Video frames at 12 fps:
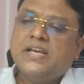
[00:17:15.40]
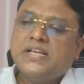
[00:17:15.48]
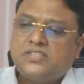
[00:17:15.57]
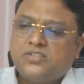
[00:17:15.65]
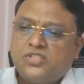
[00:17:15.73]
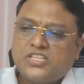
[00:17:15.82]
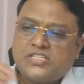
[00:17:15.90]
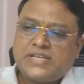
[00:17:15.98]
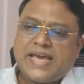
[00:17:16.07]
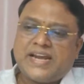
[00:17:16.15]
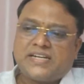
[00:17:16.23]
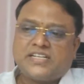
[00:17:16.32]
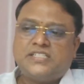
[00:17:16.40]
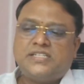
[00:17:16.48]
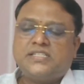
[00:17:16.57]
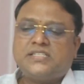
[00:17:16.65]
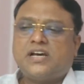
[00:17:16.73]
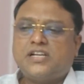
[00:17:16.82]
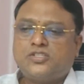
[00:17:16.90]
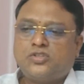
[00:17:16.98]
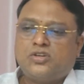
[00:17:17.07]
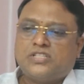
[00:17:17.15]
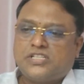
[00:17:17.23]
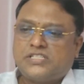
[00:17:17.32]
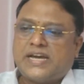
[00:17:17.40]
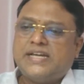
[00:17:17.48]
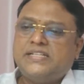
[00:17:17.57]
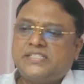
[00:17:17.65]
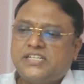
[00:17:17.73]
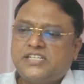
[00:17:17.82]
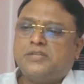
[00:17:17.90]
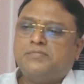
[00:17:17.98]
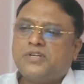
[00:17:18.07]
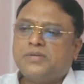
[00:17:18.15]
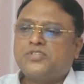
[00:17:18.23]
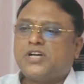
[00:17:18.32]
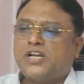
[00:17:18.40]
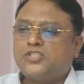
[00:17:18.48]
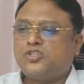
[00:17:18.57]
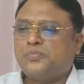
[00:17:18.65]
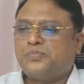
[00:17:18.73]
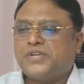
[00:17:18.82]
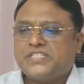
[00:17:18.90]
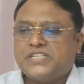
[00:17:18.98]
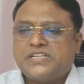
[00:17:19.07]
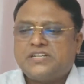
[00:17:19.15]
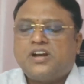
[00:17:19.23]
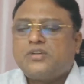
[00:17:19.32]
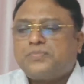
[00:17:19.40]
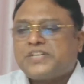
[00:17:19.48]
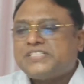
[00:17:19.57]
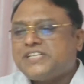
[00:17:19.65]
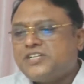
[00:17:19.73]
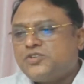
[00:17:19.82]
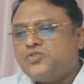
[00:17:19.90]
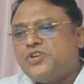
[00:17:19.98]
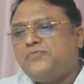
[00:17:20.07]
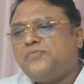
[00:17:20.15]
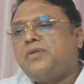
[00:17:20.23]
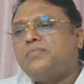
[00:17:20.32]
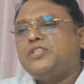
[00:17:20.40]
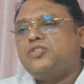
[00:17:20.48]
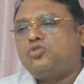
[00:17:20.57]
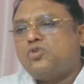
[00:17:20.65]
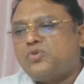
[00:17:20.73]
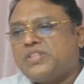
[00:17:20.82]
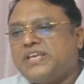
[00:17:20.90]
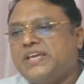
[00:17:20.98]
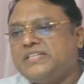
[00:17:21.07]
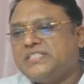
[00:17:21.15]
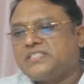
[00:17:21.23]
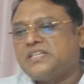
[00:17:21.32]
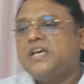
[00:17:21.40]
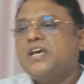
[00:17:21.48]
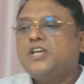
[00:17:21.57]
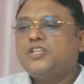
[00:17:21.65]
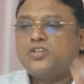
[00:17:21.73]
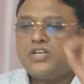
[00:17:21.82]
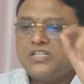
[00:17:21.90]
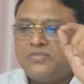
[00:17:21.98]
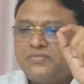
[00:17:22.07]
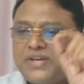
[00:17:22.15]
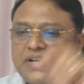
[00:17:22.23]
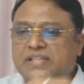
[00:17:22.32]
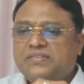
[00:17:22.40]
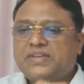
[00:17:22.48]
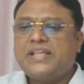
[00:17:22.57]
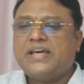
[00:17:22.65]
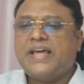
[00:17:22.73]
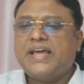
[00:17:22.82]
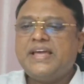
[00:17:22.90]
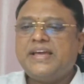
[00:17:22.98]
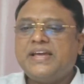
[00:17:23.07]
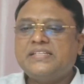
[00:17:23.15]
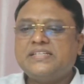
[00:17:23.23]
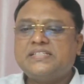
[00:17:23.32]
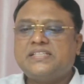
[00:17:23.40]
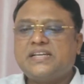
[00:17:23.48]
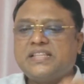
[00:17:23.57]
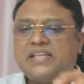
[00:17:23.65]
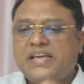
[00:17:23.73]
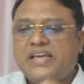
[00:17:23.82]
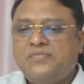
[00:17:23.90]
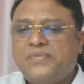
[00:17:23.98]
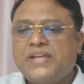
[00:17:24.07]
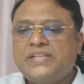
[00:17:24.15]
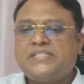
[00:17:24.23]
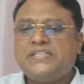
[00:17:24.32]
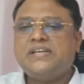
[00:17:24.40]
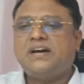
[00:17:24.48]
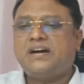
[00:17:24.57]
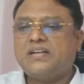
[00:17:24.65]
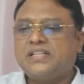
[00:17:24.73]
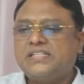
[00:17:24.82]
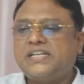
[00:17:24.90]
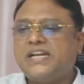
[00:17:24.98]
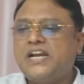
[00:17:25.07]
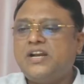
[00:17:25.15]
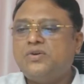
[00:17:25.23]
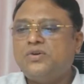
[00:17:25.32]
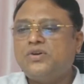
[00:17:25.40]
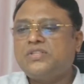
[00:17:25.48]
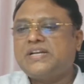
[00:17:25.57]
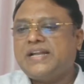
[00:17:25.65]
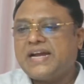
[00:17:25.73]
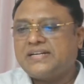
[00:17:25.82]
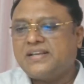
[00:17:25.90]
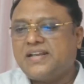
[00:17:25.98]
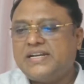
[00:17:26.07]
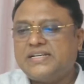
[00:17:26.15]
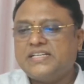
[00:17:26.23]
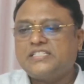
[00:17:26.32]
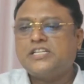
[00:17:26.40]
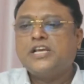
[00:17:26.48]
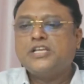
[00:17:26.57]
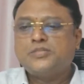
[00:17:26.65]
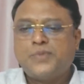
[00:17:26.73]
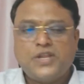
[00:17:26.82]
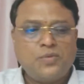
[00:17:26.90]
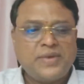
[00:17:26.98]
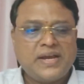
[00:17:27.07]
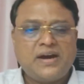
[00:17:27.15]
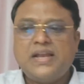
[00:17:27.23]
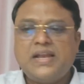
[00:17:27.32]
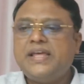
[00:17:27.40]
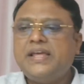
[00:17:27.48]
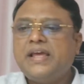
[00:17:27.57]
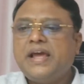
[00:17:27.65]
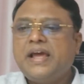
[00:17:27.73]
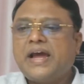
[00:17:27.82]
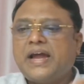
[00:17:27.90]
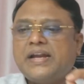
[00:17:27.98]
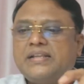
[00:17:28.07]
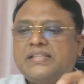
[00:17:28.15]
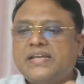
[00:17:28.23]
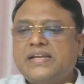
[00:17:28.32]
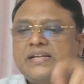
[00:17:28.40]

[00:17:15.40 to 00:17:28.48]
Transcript: So these characteristics also, the signs and symptoms also not present uniformly throughout the ages. So at when the young age is there, in the infancy or the childhood, the dactylitis, splenomegaly, and then